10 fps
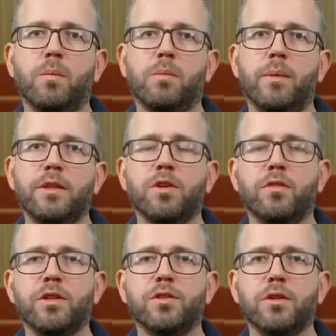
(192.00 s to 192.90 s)
complements our
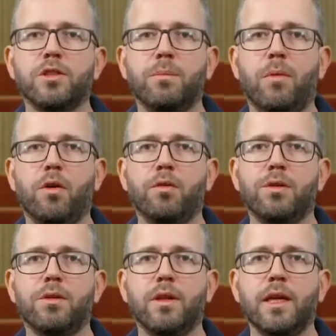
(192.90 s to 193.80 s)
research in
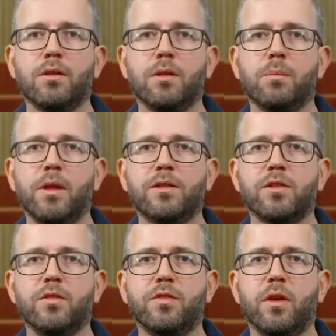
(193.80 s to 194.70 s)
moral, legal and
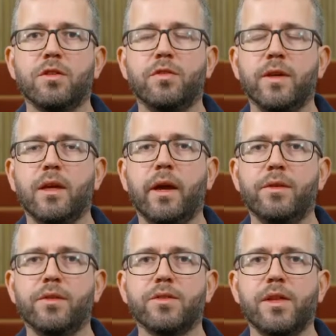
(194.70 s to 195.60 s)
political philosophy
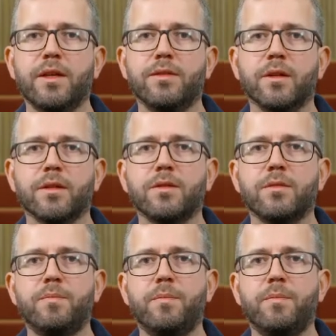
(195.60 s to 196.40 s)
and aesthetics.